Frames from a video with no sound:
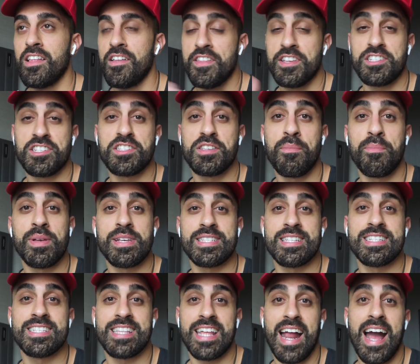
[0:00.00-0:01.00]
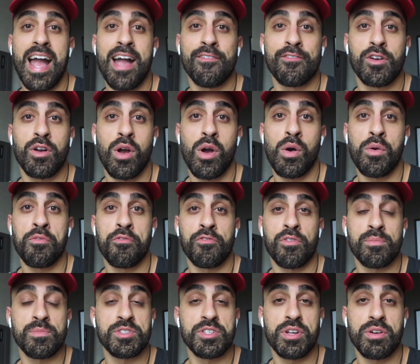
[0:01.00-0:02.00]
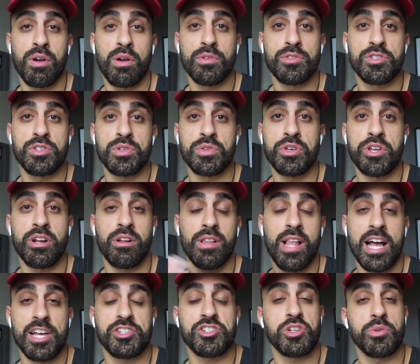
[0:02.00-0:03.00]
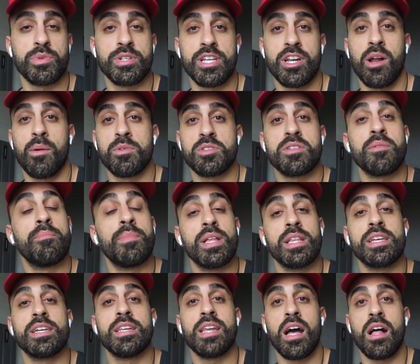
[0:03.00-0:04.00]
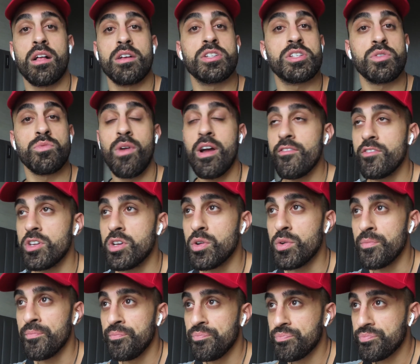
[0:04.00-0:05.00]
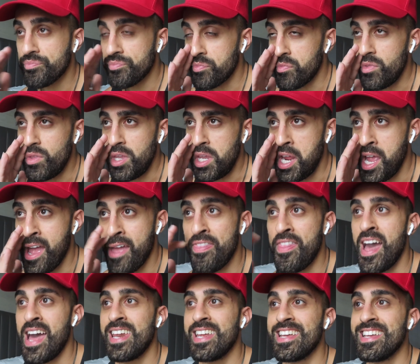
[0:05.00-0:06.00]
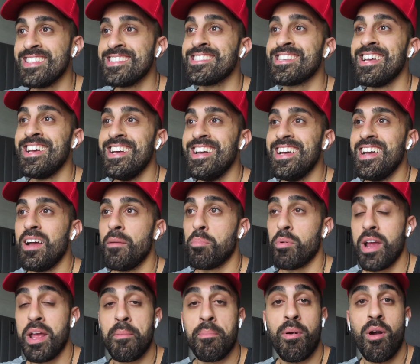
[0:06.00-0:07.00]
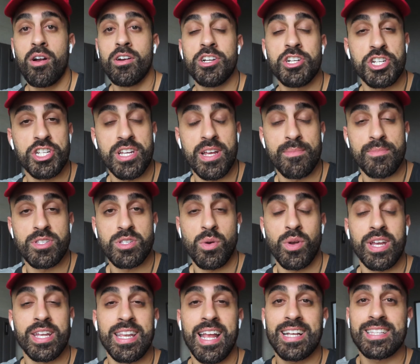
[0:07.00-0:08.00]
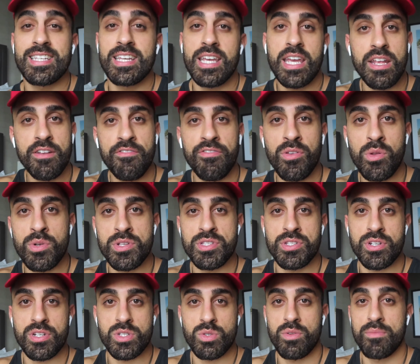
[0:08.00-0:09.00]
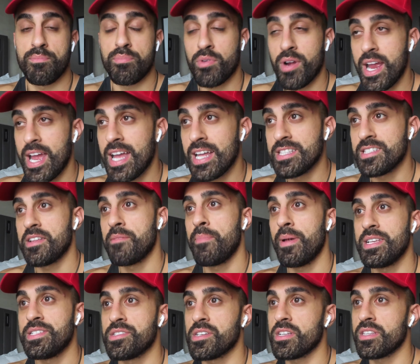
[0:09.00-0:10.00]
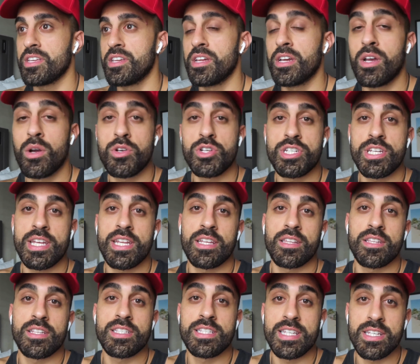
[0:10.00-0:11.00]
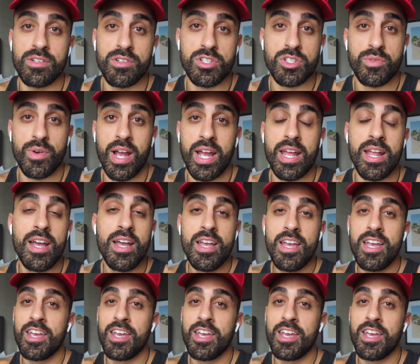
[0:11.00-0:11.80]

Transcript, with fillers: this is a business that I have grown from zero to, you know, last year we did almost $1 million in revenue. And that is brand partnerships. So connecting influencers with brands and basically negotiating the deals, right?